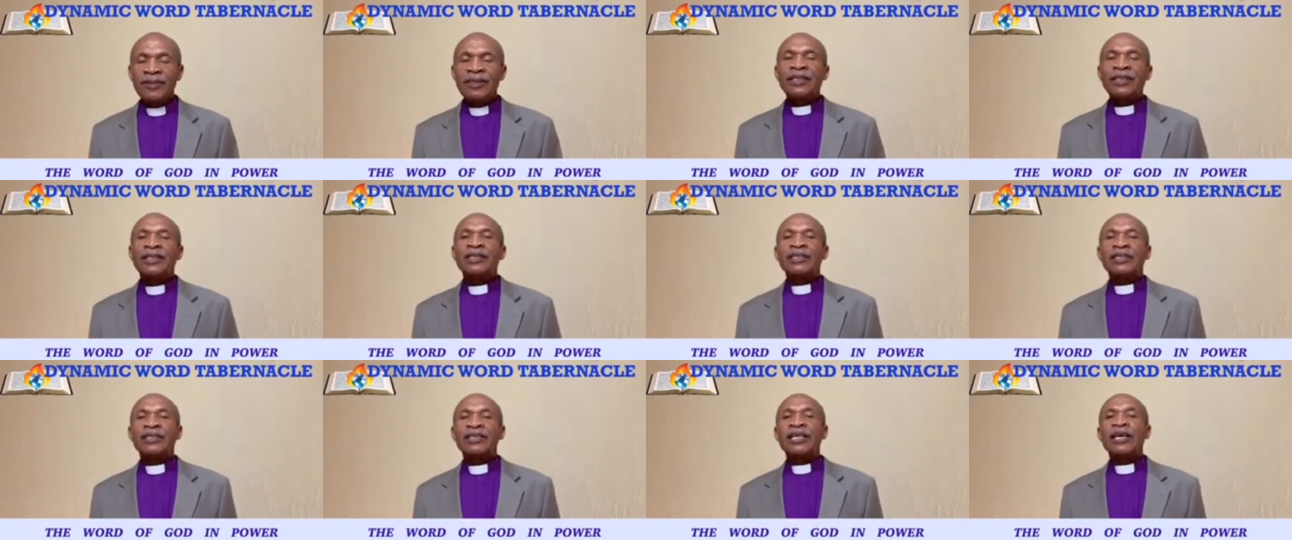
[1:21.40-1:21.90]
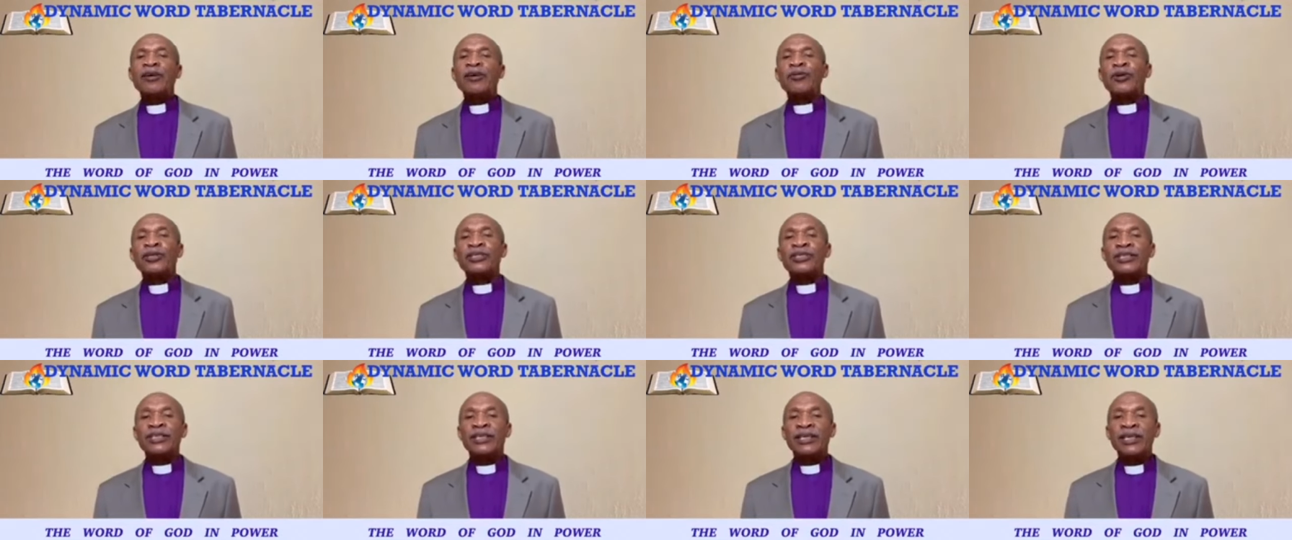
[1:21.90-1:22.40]
Sarah
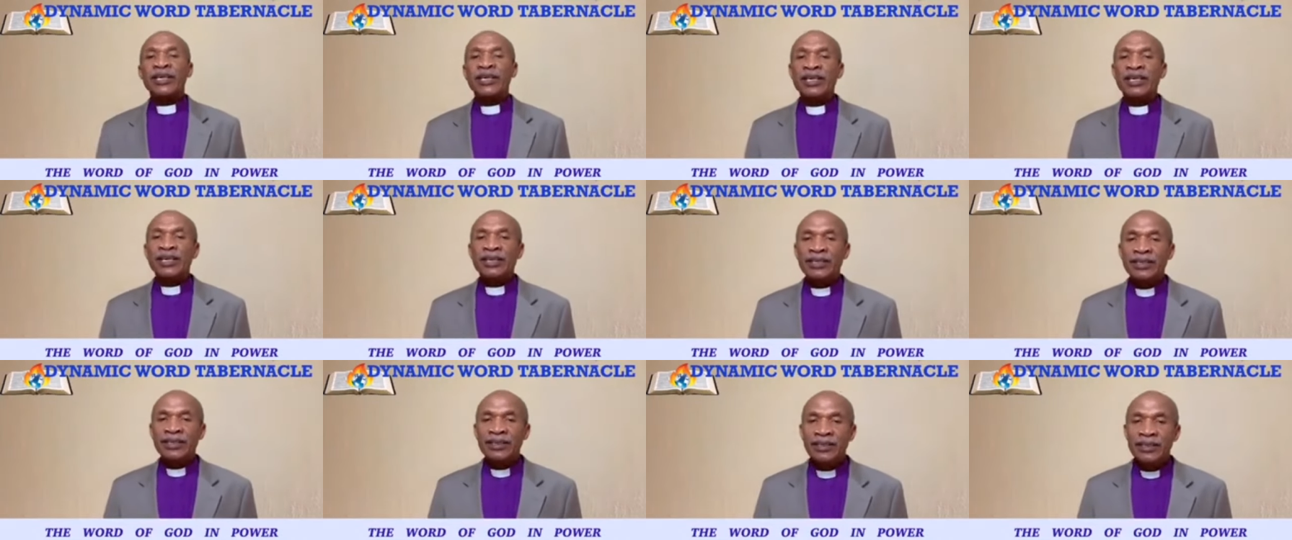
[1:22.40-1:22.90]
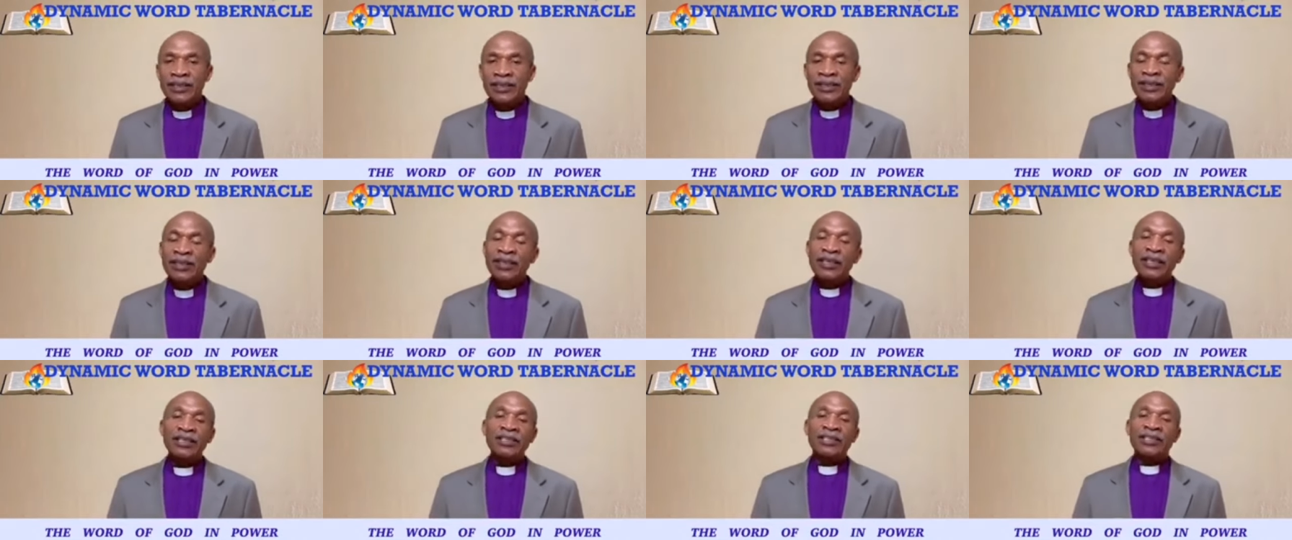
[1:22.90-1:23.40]
was there
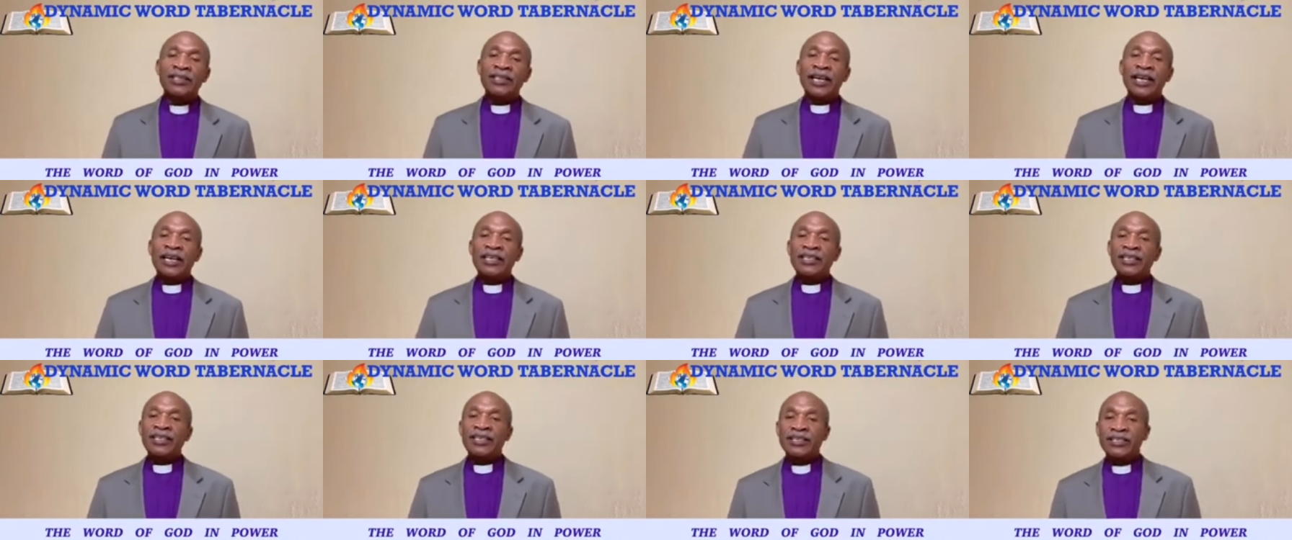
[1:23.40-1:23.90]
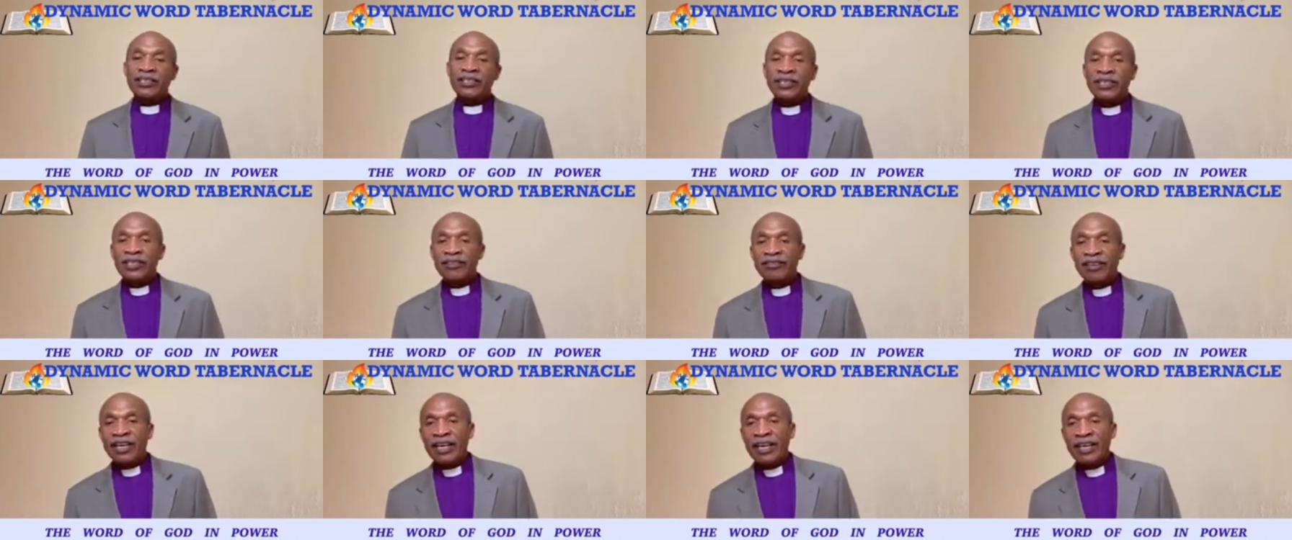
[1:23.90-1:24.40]
89 years, she
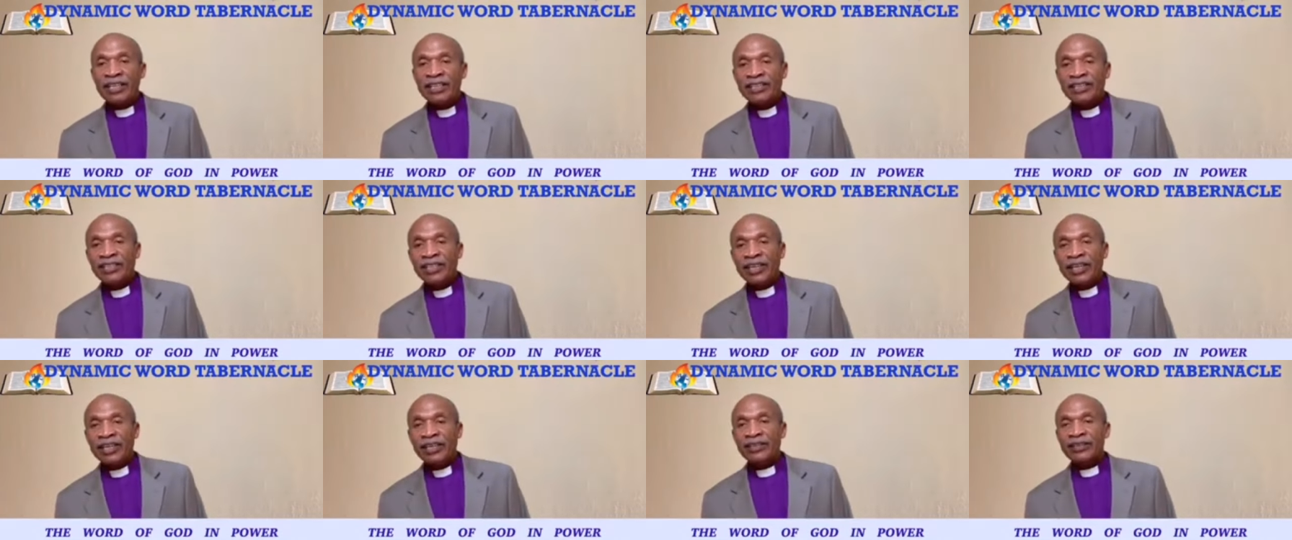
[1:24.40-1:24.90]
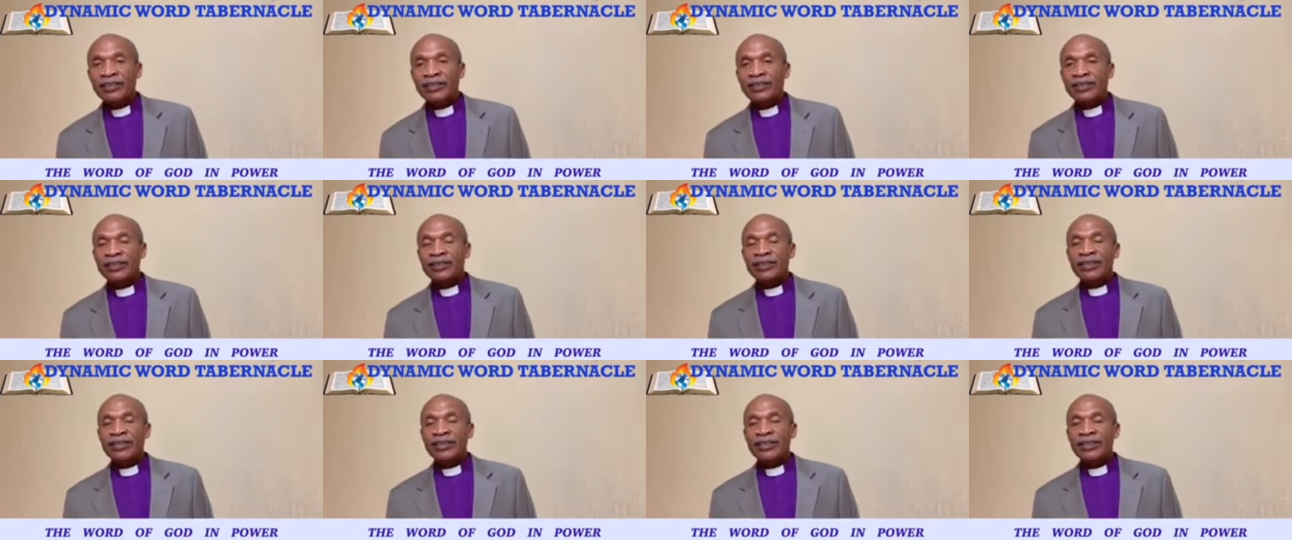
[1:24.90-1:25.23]
never had a child.